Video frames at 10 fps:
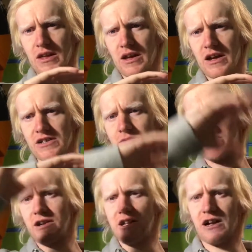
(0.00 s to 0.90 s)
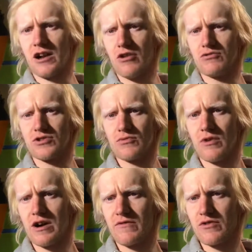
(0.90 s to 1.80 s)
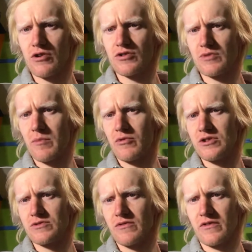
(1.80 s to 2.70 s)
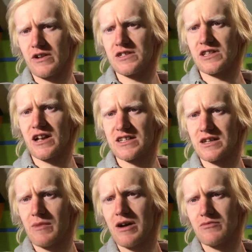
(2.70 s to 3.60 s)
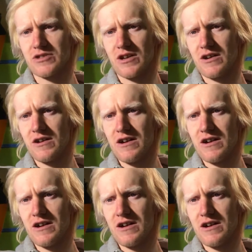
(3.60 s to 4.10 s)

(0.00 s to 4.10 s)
is completely enclosed, where if you go to Aberystwyth, at least the last time I was there,